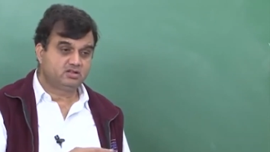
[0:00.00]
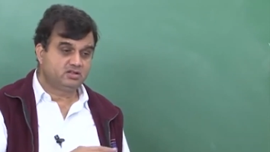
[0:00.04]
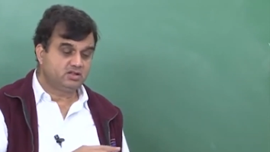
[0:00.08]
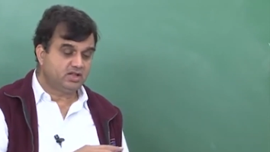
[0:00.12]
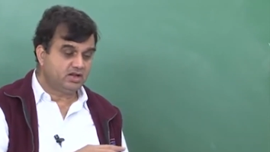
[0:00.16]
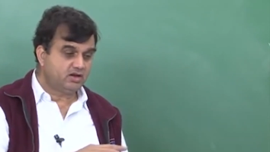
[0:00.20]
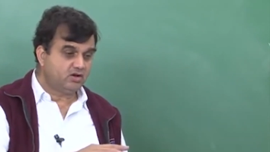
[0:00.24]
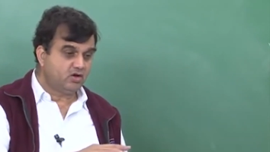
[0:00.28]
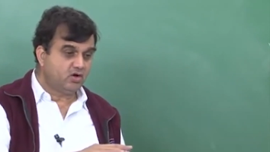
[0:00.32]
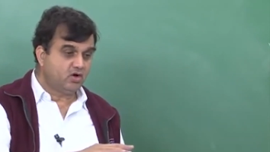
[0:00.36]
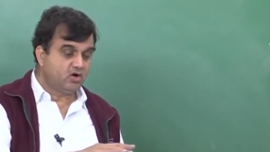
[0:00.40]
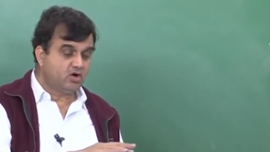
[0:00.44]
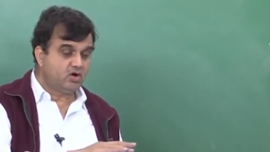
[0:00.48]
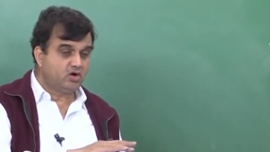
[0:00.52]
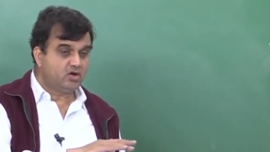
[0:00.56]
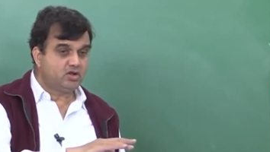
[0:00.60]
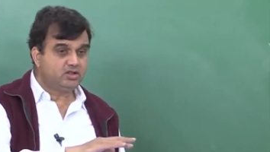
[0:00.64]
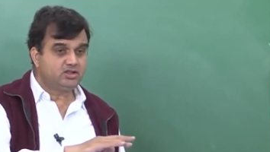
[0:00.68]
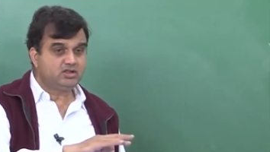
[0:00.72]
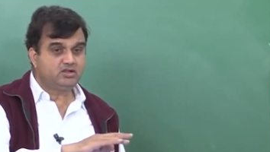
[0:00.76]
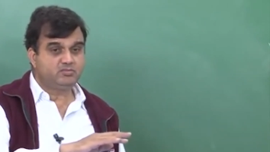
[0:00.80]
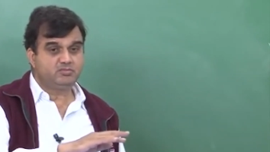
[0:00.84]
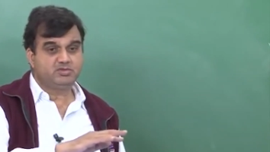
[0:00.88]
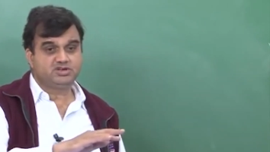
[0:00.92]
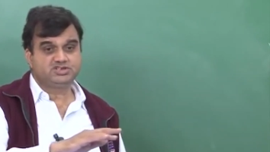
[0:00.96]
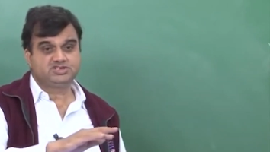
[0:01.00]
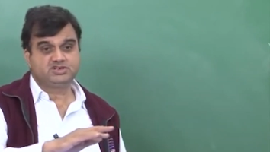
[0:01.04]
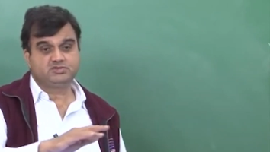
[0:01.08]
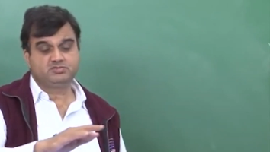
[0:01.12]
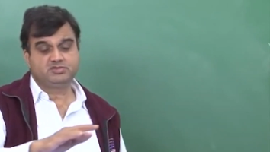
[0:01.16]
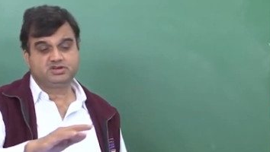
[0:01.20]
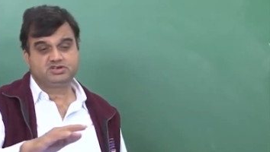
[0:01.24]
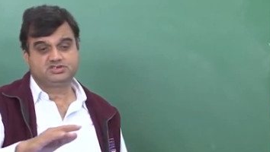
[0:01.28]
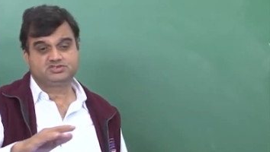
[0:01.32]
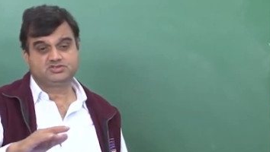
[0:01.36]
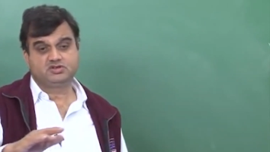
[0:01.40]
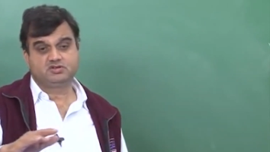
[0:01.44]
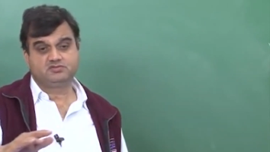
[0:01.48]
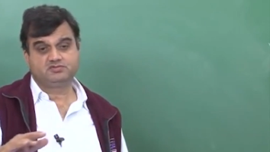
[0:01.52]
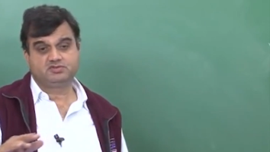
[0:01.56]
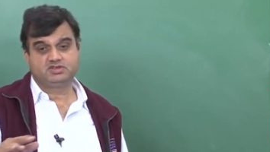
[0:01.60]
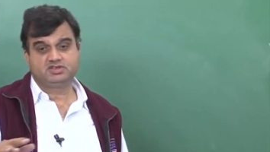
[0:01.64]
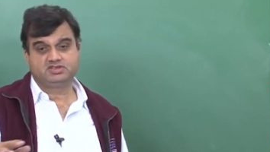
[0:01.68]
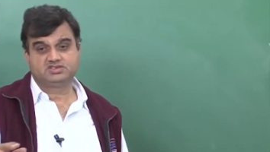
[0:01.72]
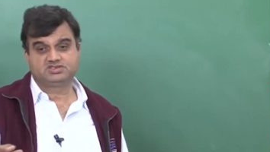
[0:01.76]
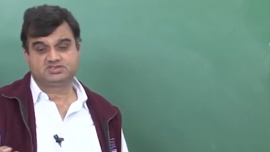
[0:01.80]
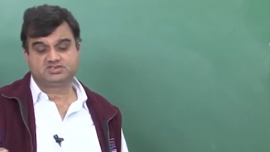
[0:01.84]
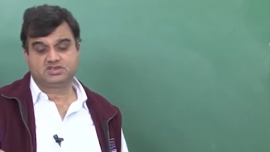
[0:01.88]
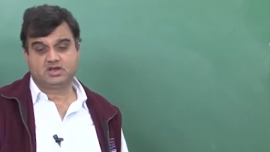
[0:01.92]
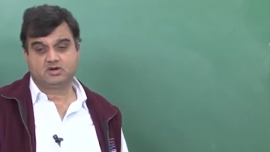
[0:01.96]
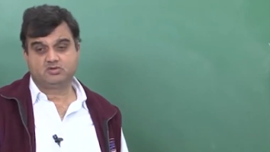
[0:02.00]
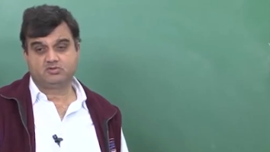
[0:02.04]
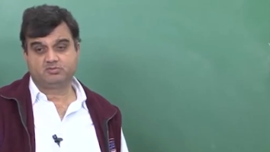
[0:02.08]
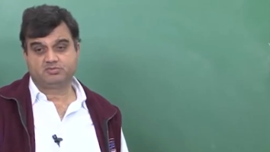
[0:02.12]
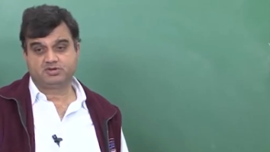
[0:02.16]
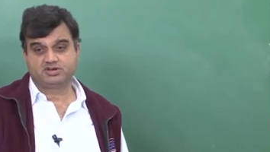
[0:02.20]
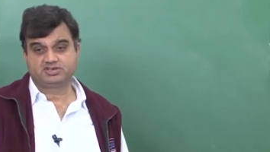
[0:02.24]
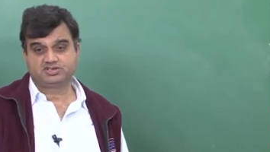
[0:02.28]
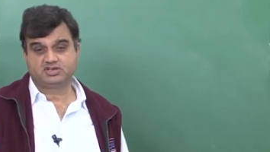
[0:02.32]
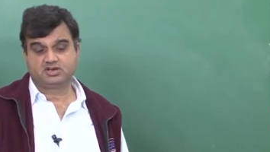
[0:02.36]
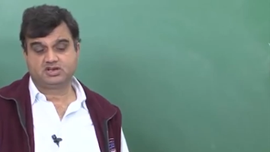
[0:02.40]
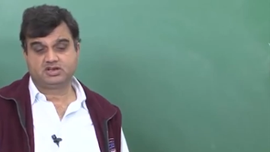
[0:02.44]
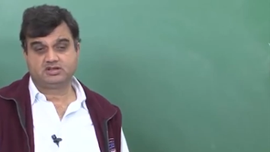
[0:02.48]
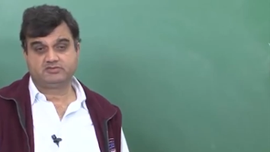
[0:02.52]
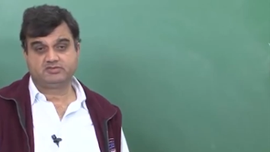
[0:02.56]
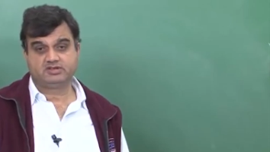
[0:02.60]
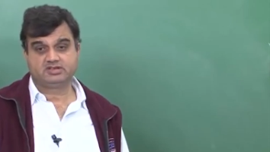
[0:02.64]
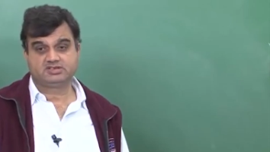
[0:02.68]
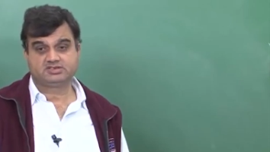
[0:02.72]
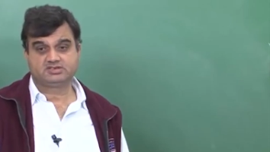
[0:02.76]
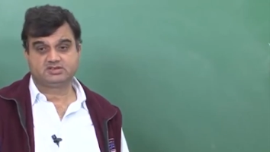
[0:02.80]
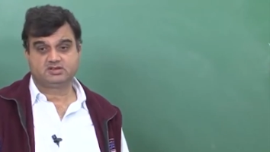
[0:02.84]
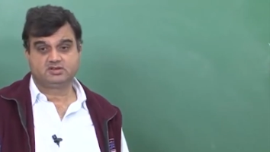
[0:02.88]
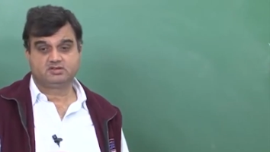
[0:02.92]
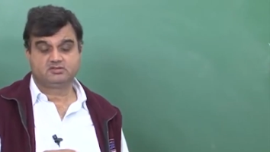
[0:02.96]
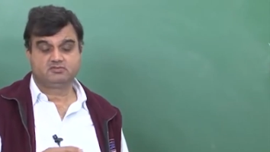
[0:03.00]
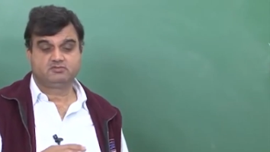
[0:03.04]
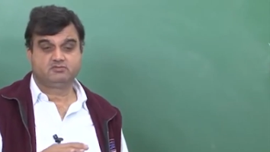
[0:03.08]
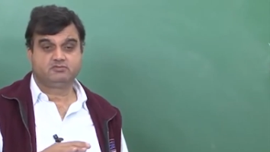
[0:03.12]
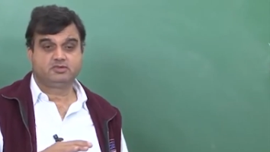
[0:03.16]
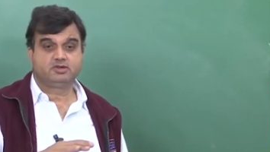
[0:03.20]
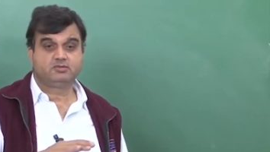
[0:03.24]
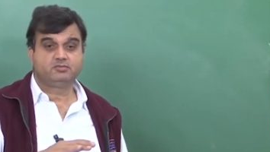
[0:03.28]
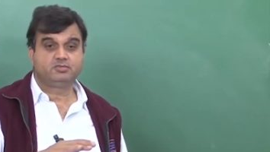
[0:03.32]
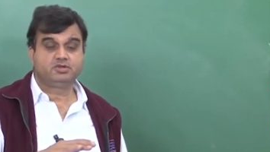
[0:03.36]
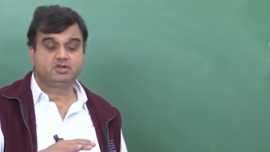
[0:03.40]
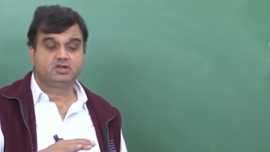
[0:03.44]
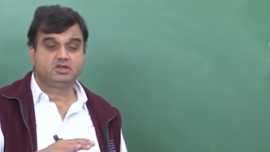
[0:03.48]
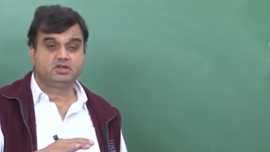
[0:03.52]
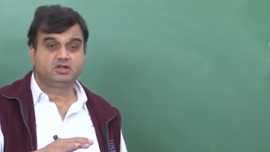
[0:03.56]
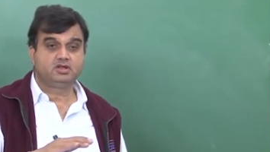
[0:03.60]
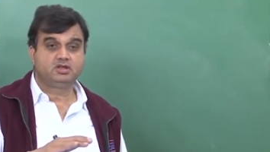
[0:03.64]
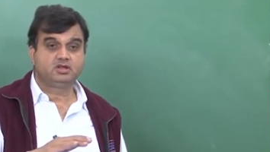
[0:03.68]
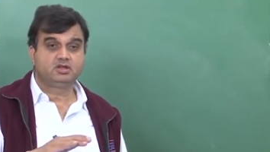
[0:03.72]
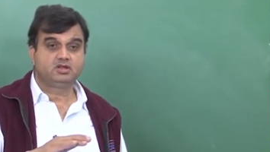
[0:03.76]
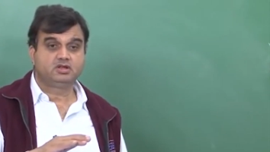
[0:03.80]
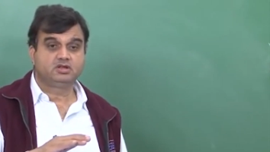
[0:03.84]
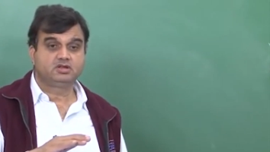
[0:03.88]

then all the measurements of these sound pressure levels will be